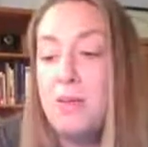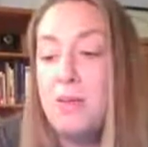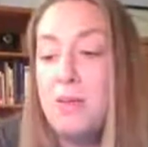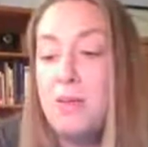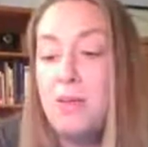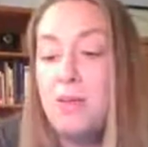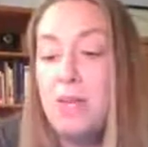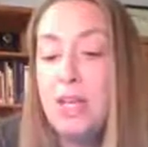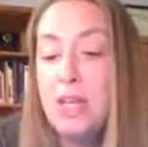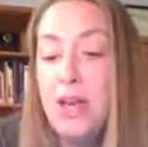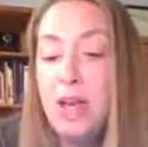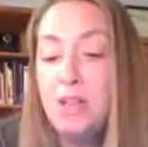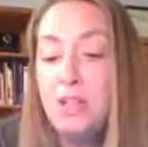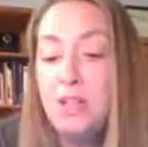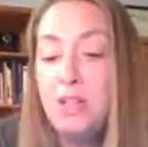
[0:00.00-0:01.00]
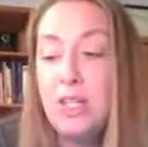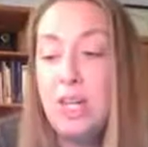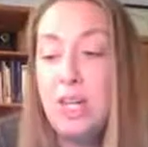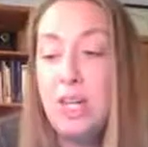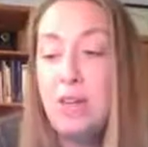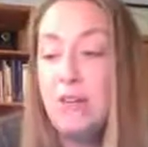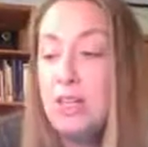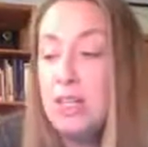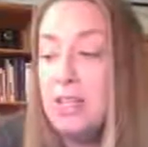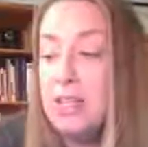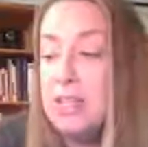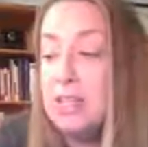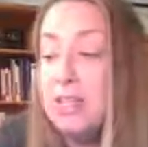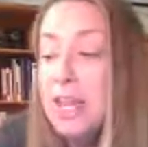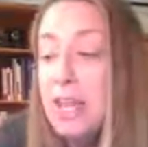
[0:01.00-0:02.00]
you can actually, if it
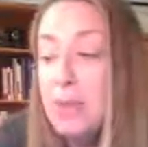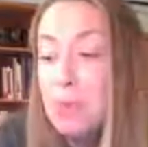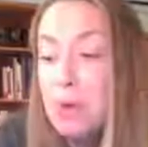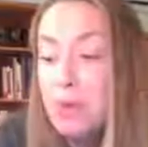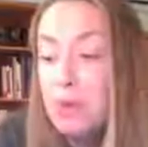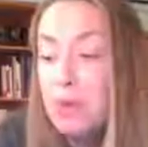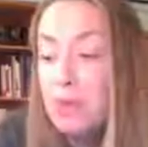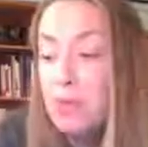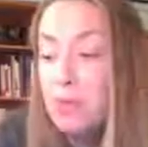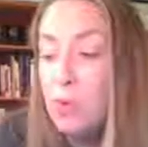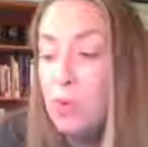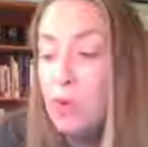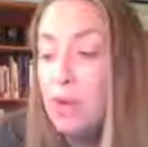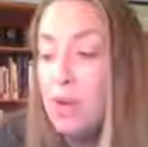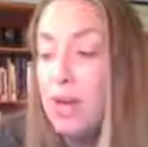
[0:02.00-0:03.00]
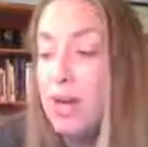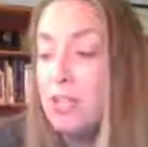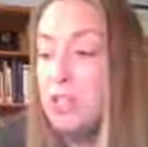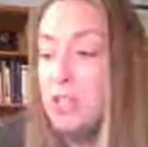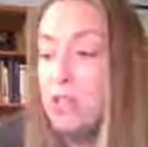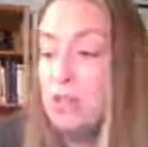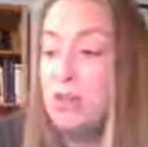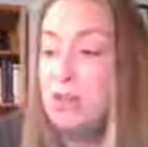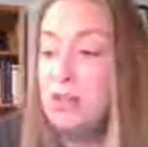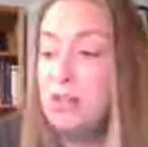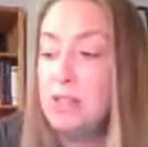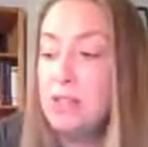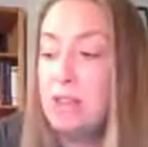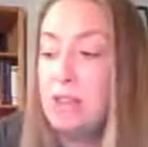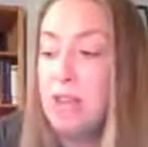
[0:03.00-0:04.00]
is labeled for internal
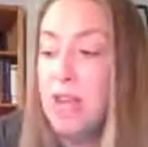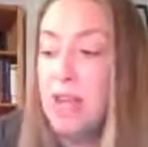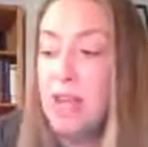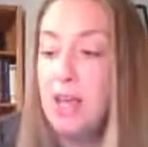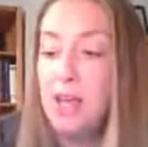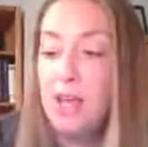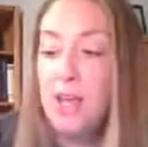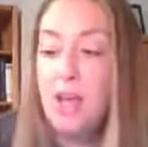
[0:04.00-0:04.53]
use, so like